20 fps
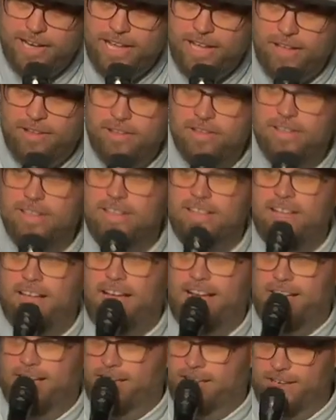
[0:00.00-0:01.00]
now.
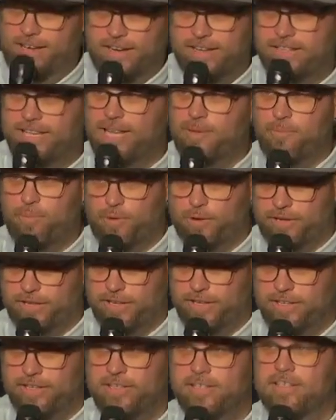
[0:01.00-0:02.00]
I, I gotta keep
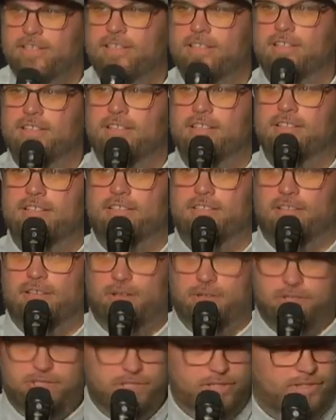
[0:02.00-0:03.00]
working.
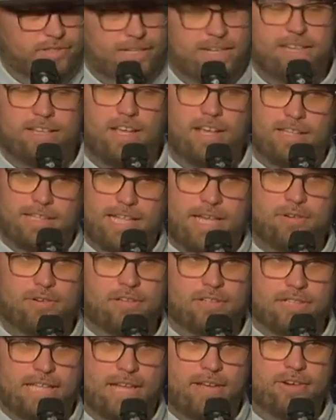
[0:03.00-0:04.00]
Y'all just, and it got louder
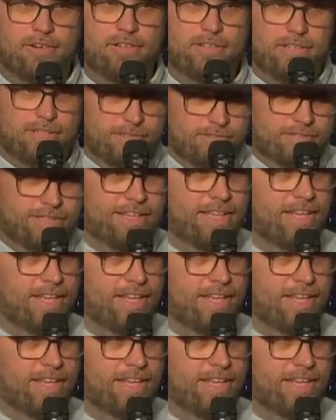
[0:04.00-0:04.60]
and louder because the